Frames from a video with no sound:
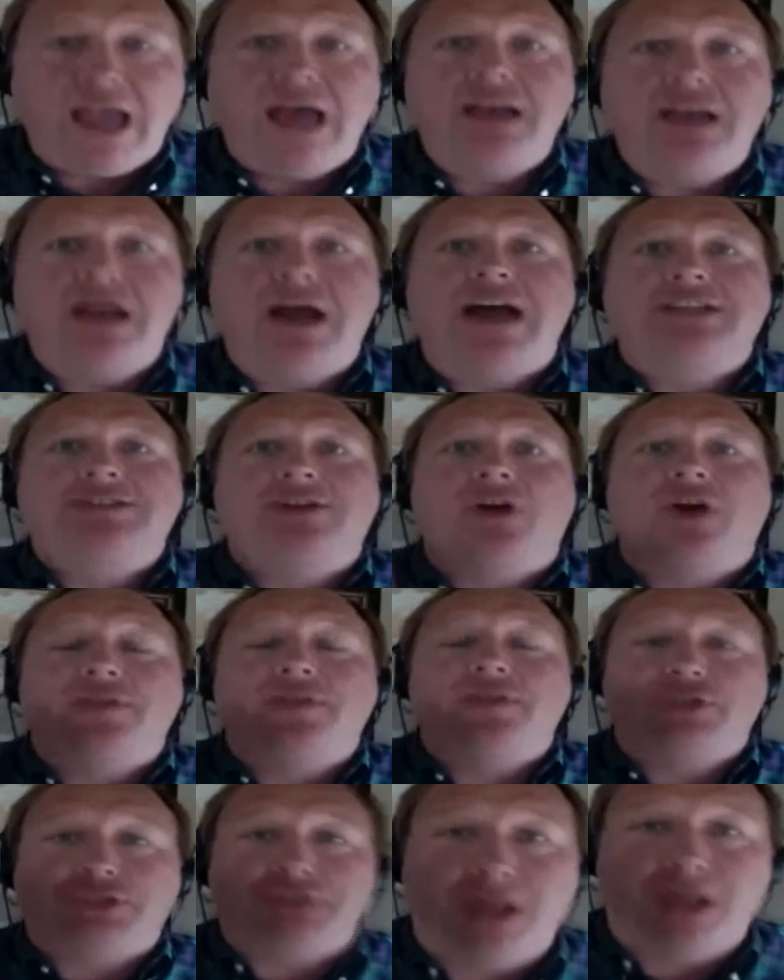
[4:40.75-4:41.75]
and I
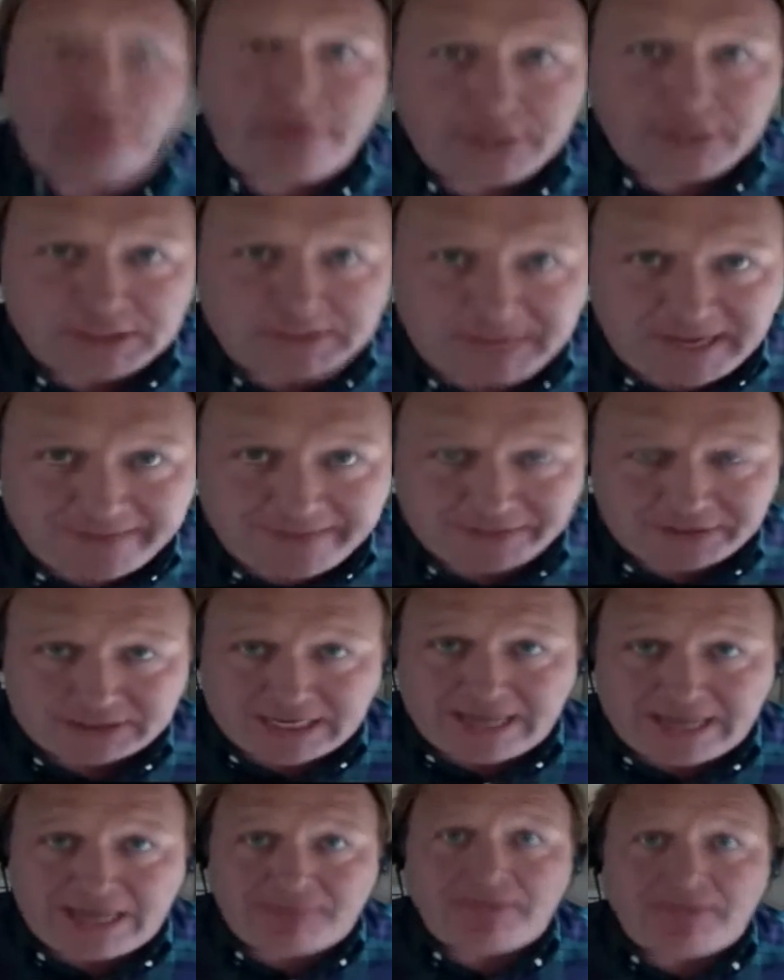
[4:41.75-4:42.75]
saw the slogans being
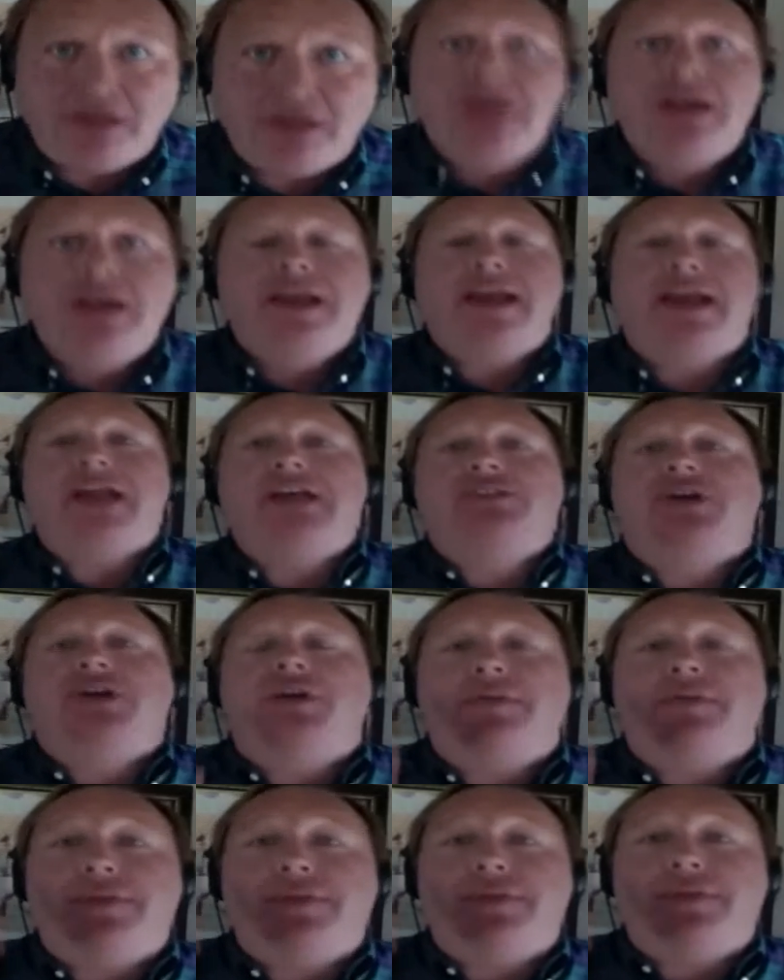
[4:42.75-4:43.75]
the same, and I
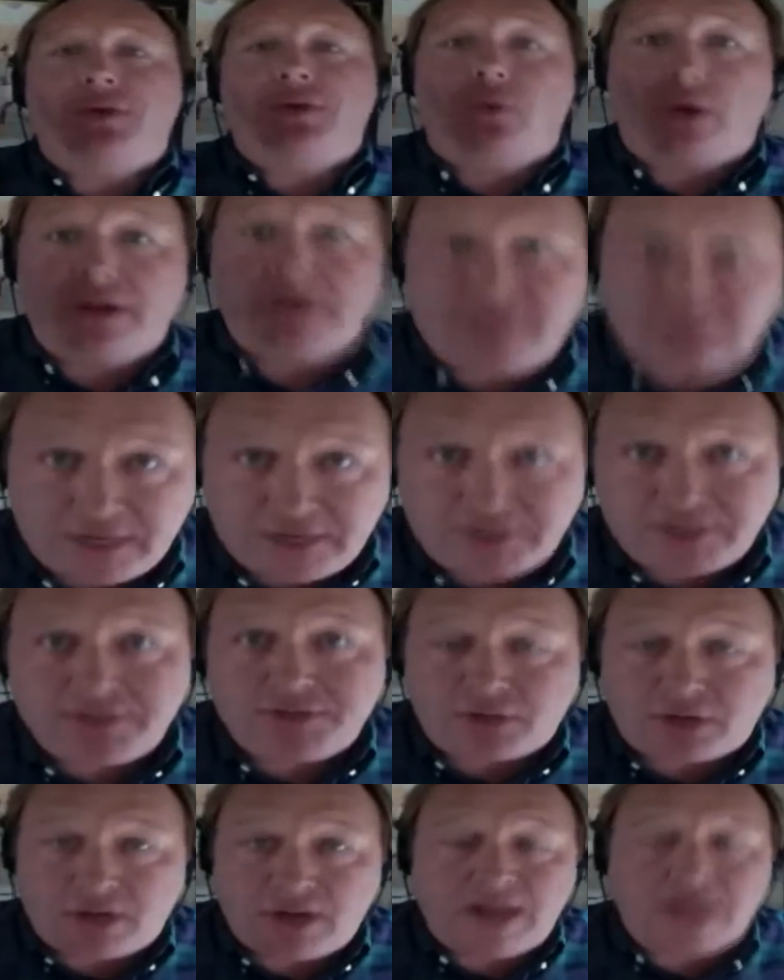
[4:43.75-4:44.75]
saw that the
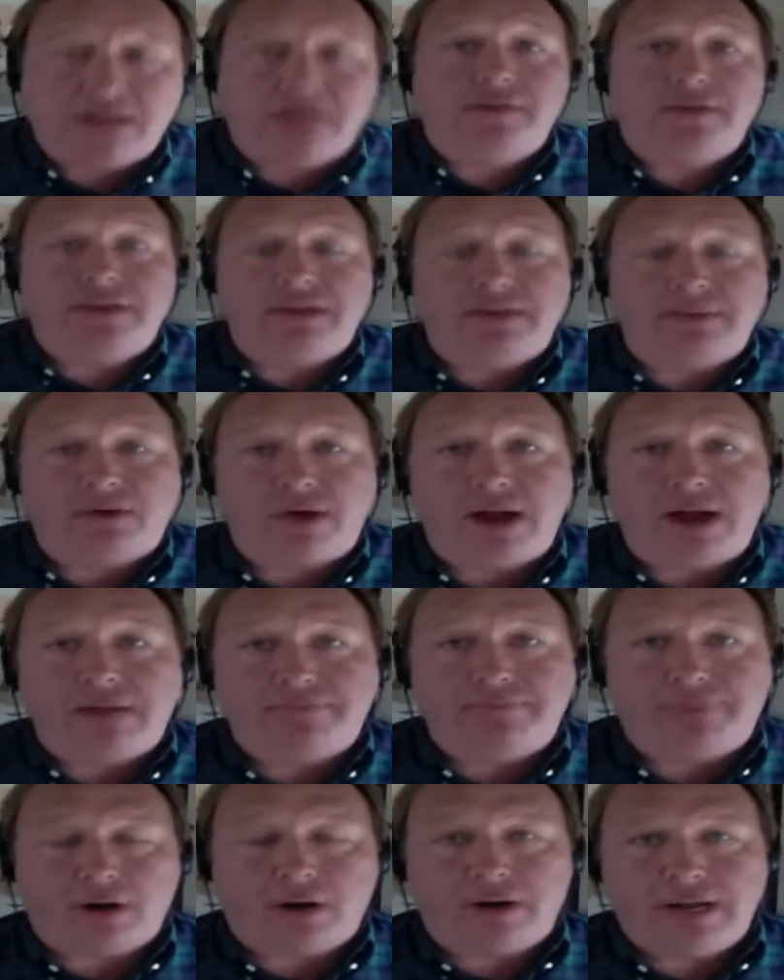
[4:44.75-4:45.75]
organizations are connected to the
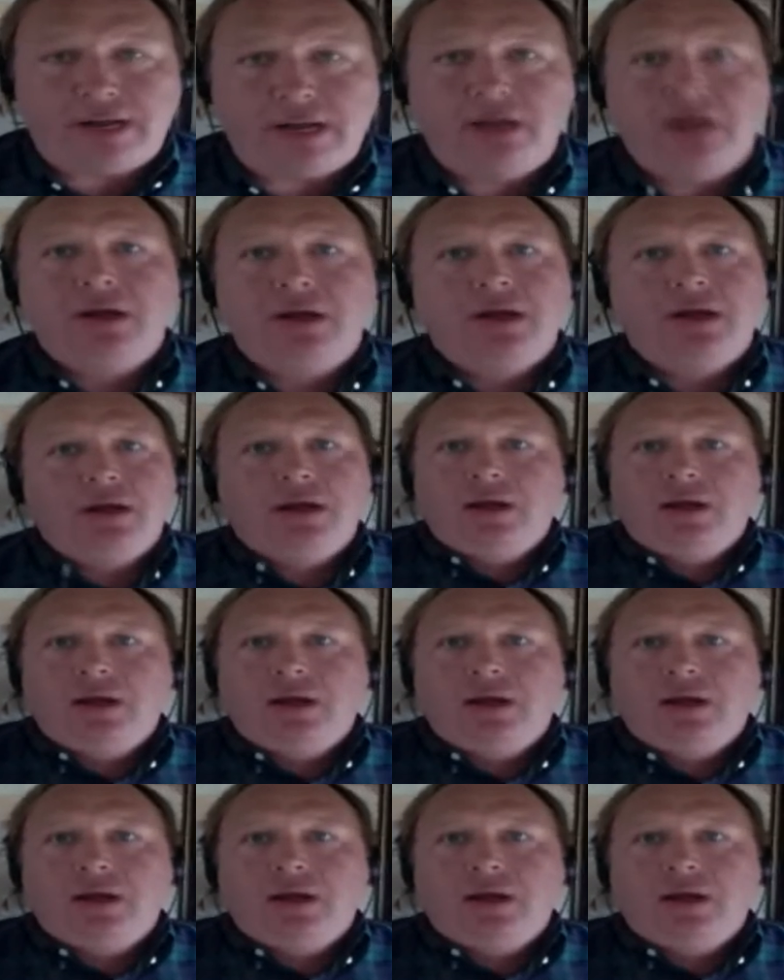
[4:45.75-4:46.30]
Democratic Party.